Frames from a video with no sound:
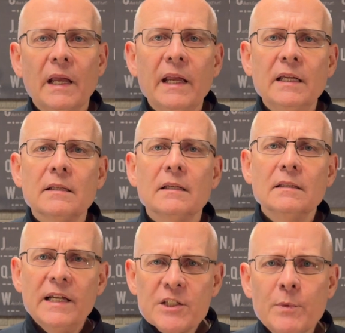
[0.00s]
And
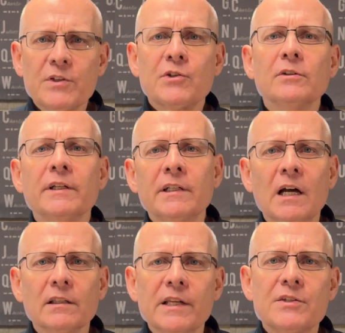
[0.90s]
last but certainly
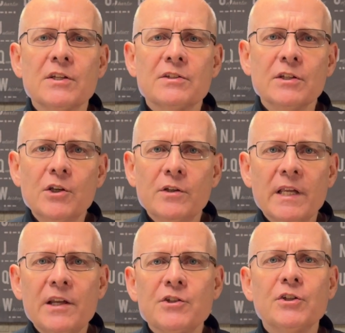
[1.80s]
not least is the new
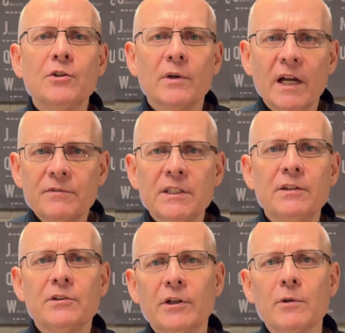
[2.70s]
Yaesu
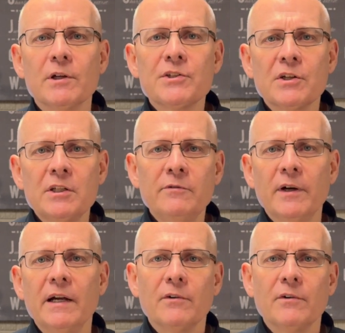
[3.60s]
FT3165